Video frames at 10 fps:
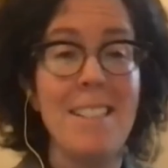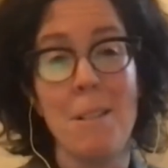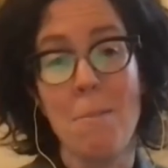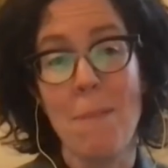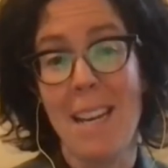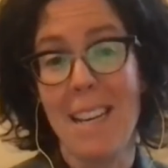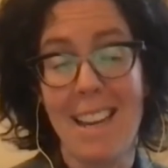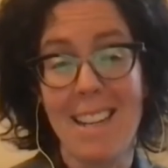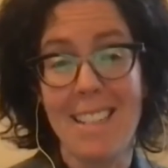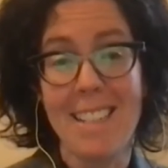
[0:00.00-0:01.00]
You might
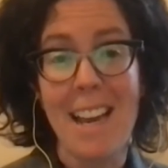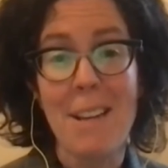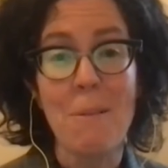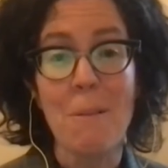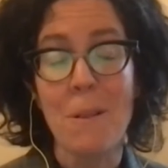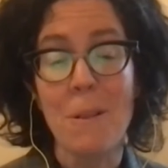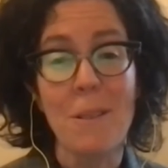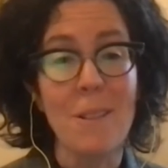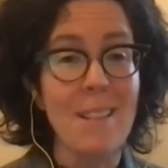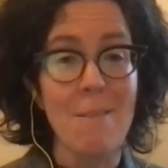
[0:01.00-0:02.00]
get a diet
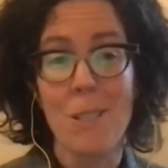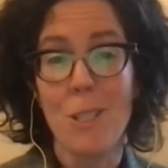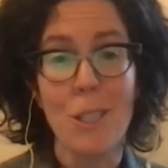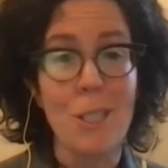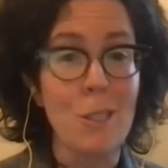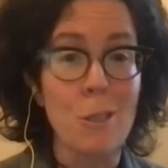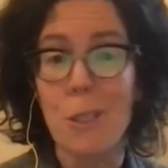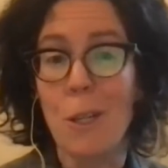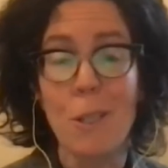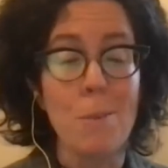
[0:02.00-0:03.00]
order that restricts your
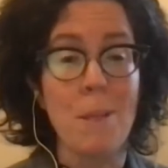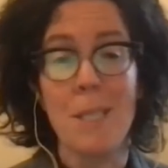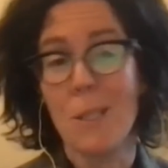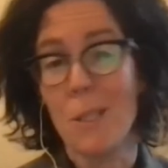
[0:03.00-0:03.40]
salt, but you